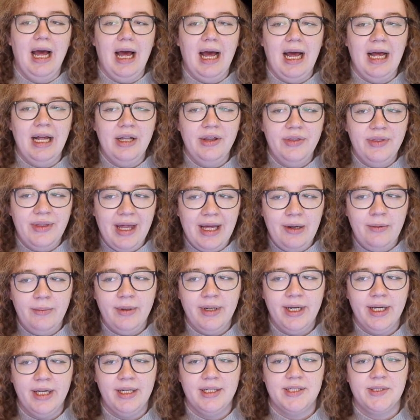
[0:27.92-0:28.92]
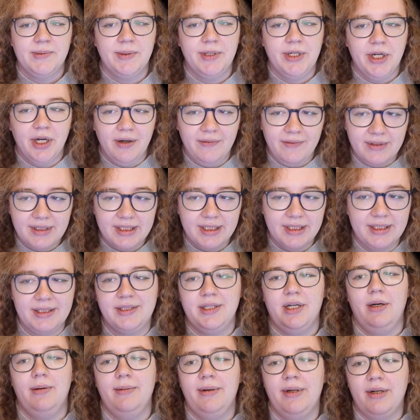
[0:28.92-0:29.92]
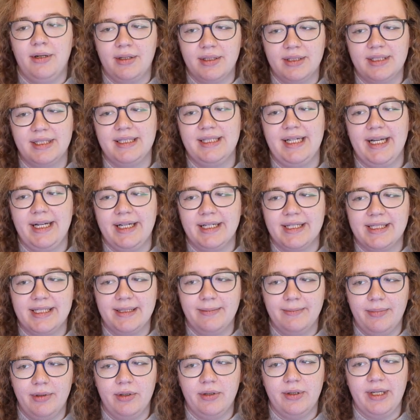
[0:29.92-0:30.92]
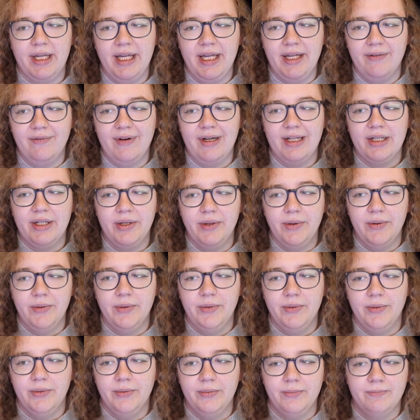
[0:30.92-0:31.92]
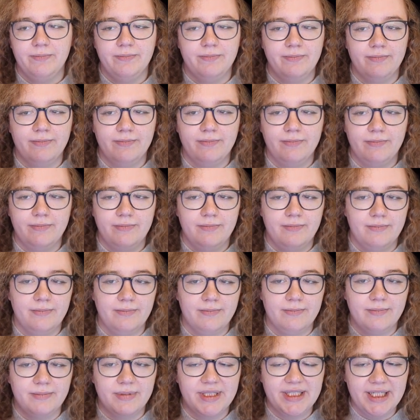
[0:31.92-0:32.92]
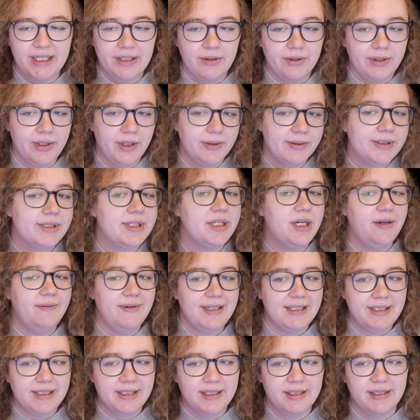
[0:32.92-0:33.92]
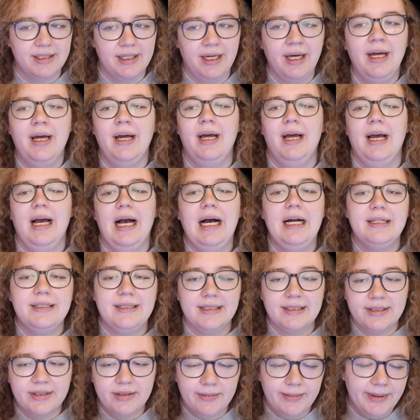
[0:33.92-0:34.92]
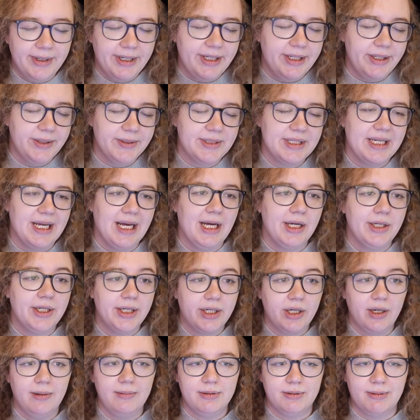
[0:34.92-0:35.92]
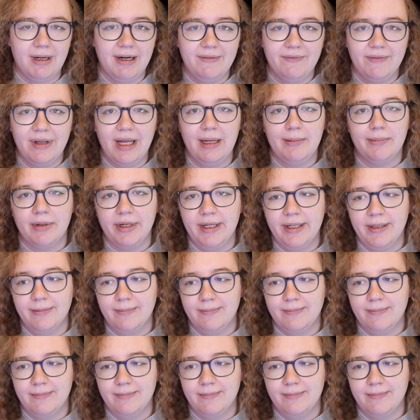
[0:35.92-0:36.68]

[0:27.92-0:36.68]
And then we're going to switch over to the terminal to take a simple key value single node service and distribute it using HashiCorp's Raft library.